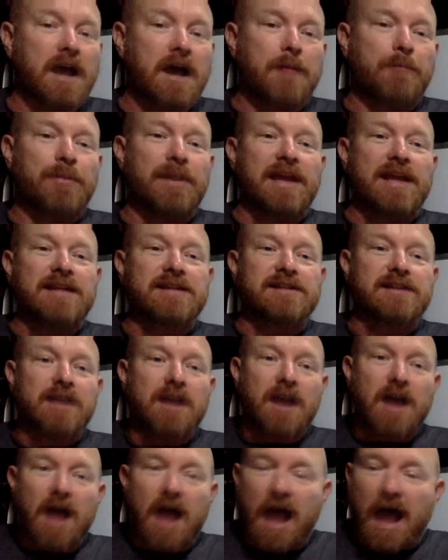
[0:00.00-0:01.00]
please
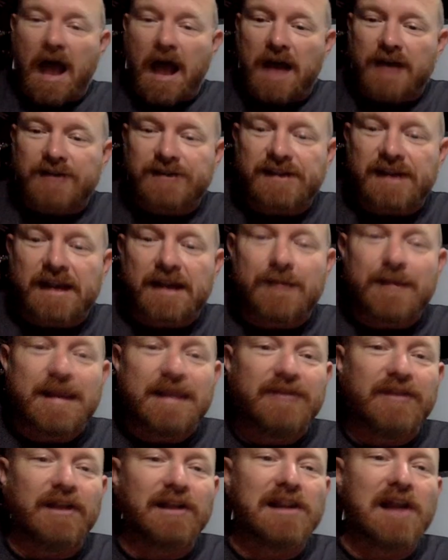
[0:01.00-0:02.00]
stick them in
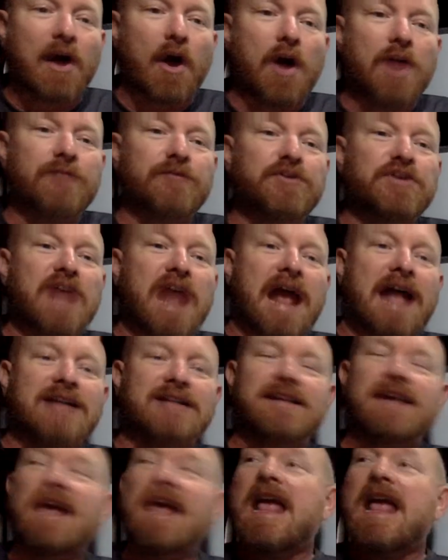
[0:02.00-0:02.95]
the live chat.